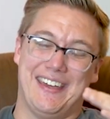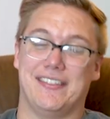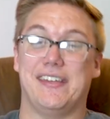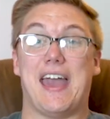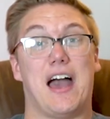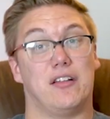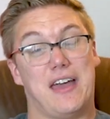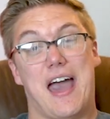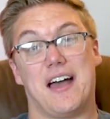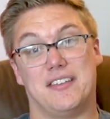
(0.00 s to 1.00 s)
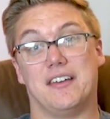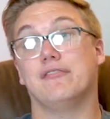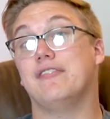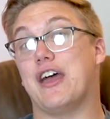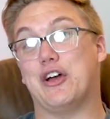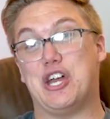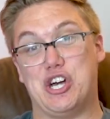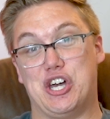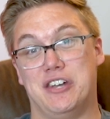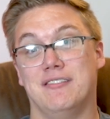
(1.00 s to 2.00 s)
the acting, very
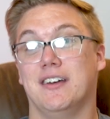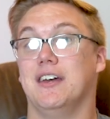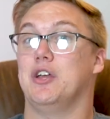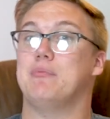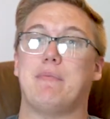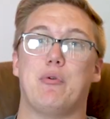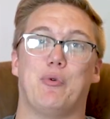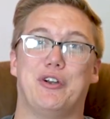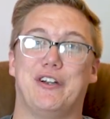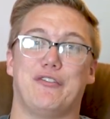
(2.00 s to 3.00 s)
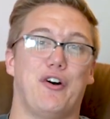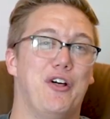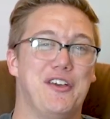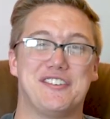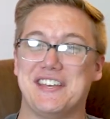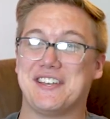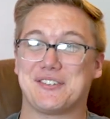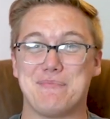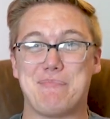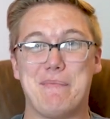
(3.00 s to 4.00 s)
good. You might be wondering if all these
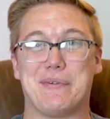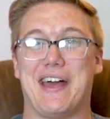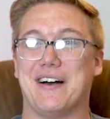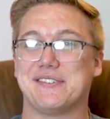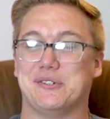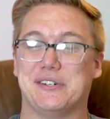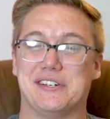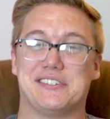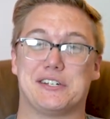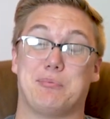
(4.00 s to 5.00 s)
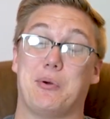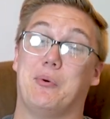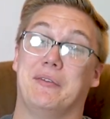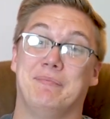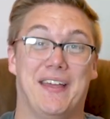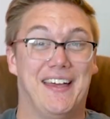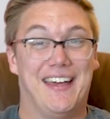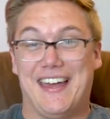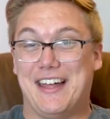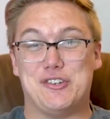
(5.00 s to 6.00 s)
things are bumping out. It's only a 6.1.
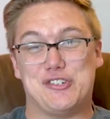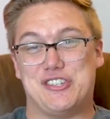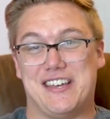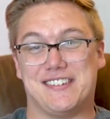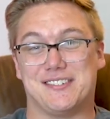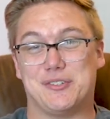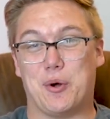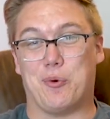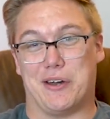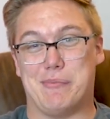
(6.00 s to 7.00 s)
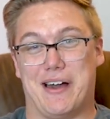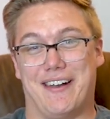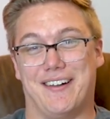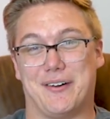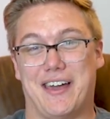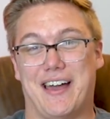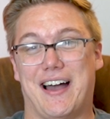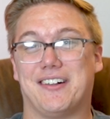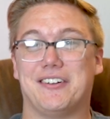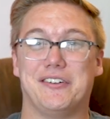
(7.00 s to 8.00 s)
It just is. Don't worry about it. Okay,
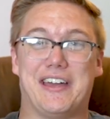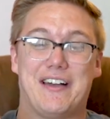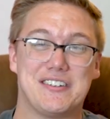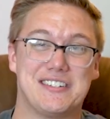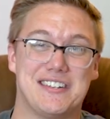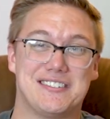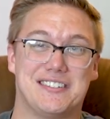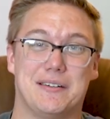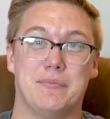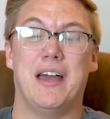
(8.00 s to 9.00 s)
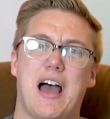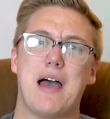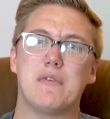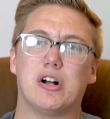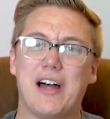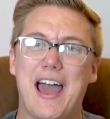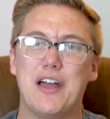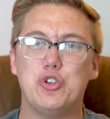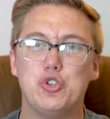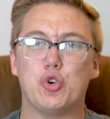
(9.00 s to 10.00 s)
I clearly have a system. I'm
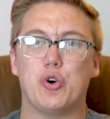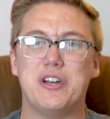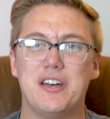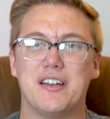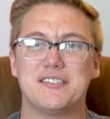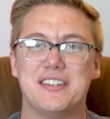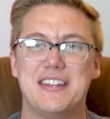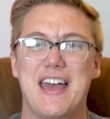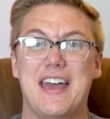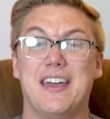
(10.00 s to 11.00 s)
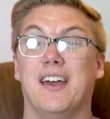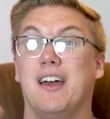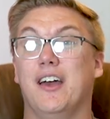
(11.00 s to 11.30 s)
glad you joined us today.